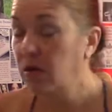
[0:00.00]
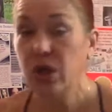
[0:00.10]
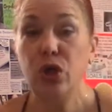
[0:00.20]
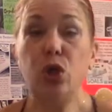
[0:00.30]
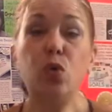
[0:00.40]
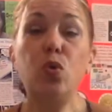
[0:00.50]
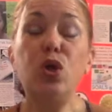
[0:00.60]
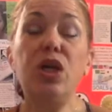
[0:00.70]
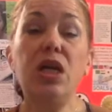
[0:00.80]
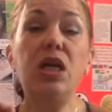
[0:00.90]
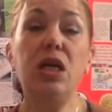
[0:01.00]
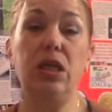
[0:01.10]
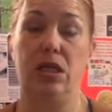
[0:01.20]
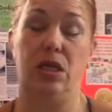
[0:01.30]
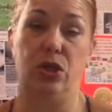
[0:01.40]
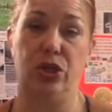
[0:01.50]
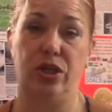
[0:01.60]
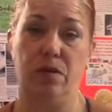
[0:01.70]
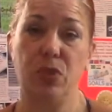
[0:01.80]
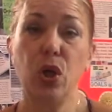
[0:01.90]
You need
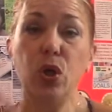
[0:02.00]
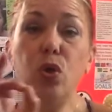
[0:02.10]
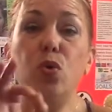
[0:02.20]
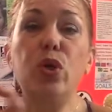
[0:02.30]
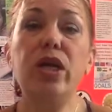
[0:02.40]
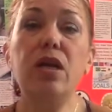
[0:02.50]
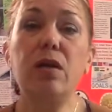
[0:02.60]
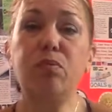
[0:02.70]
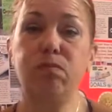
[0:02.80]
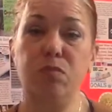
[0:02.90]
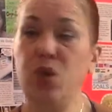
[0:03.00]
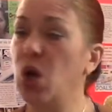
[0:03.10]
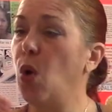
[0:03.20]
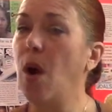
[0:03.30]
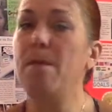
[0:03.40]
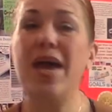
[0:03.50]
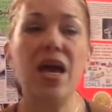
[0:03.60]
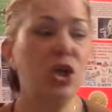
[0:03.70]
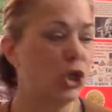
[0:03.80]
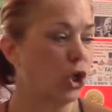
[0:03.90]
leadership. You need a
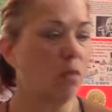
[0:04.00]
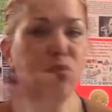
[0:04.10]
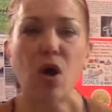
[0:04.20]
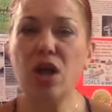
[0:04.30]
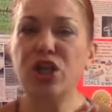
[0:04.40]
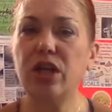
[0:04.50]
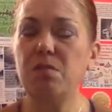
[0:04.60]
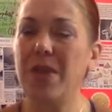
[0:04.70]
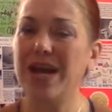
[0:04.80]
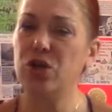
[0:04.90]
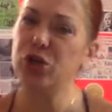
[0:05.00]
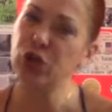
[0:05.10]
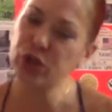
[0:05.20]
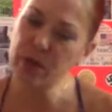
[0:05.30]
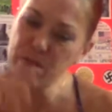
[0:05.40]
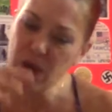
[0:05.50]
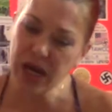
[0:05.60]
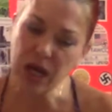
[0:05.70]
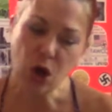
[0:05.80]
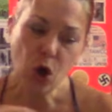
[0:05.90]
manager, a project manager,
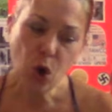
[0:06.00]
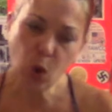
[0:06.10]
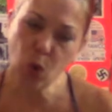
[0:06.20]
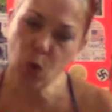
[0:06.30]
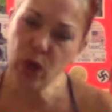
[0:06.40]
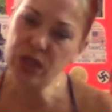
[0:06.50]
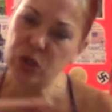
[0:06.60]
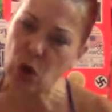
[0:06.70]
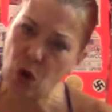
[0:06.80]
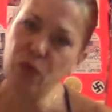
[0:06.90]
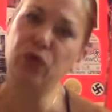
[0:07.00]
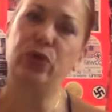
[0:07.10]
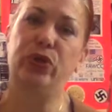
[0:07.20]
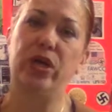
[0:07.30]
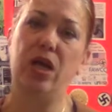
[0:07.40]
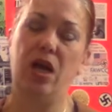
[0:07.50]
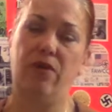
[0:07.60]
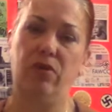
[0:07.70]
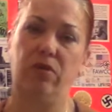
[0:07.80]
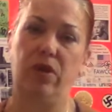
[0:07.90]
somebody who is overseeing
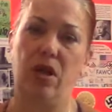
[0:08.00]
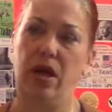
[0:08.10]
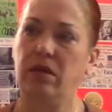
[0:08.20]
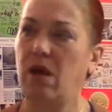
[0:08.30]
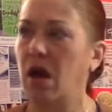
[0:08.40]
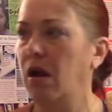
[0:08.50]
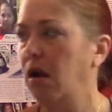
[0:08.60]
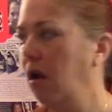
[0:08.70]
everything like that.